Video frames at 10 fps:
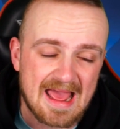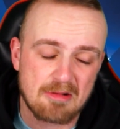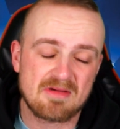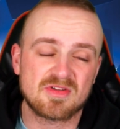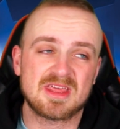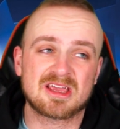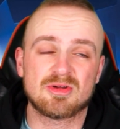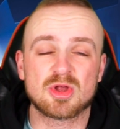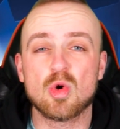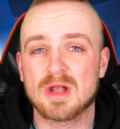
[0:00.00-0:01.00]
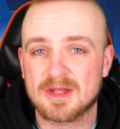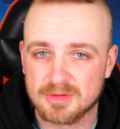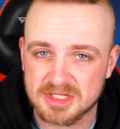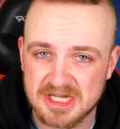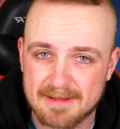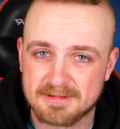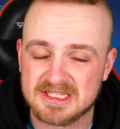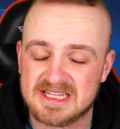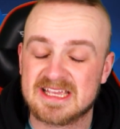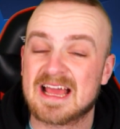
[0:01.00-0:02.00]
However, they're going all in on the
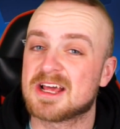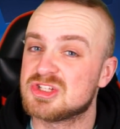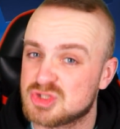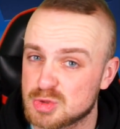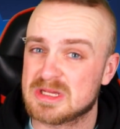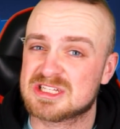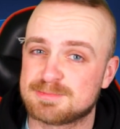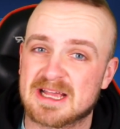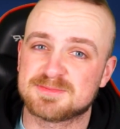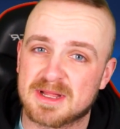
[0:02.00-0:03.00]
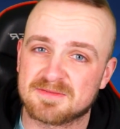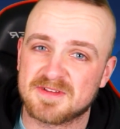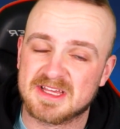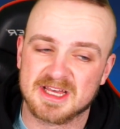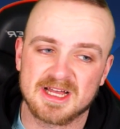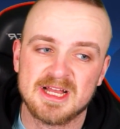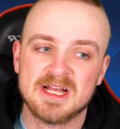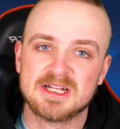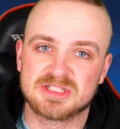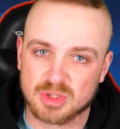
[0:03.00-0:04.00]
Champions League, and I do expect Benfica
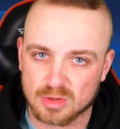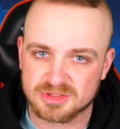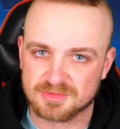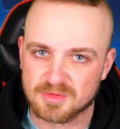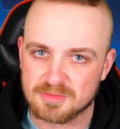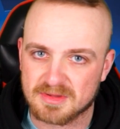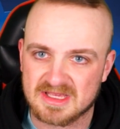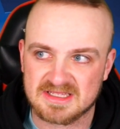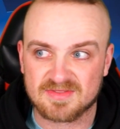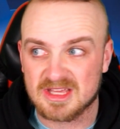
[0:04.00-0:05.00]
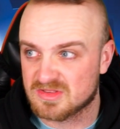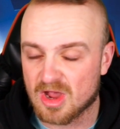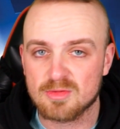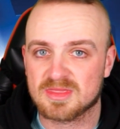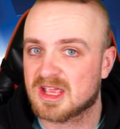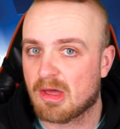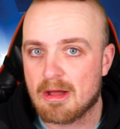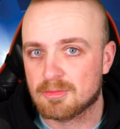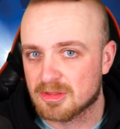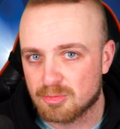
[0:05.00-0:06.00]
to contribute, because if they don't, they go
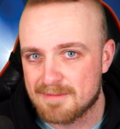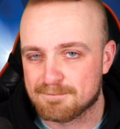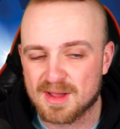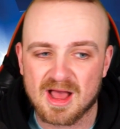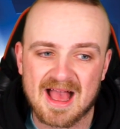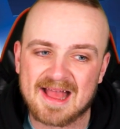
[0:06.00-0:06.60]
out with a whimper,